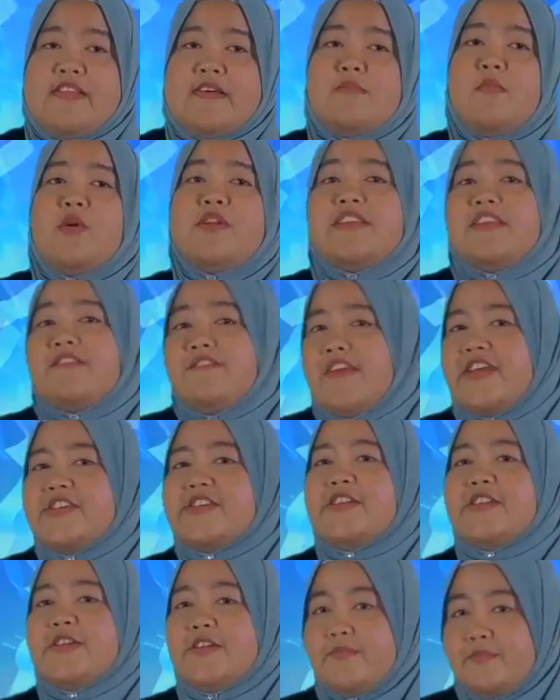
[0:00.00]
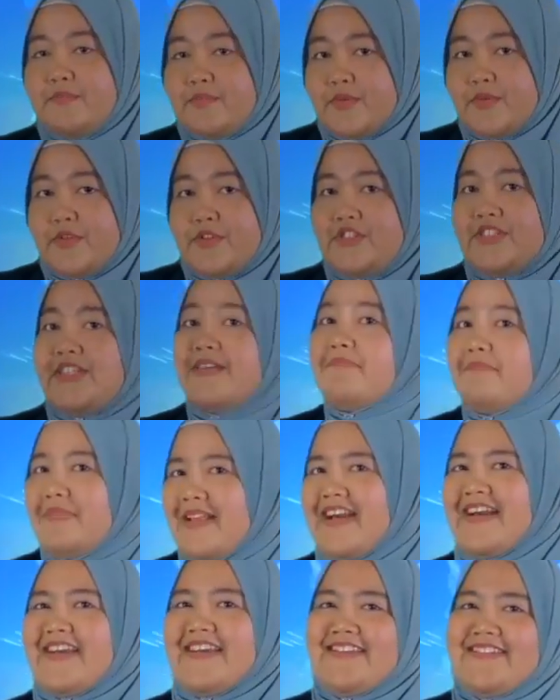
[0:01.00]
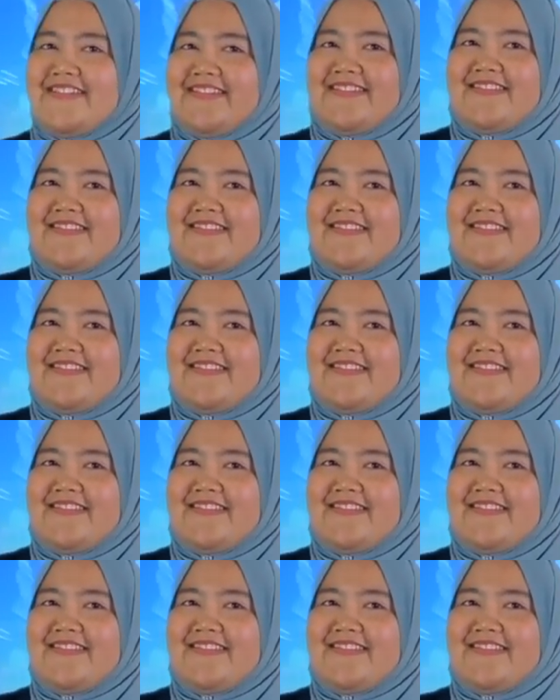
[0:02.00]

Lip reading: the motivation approach applied.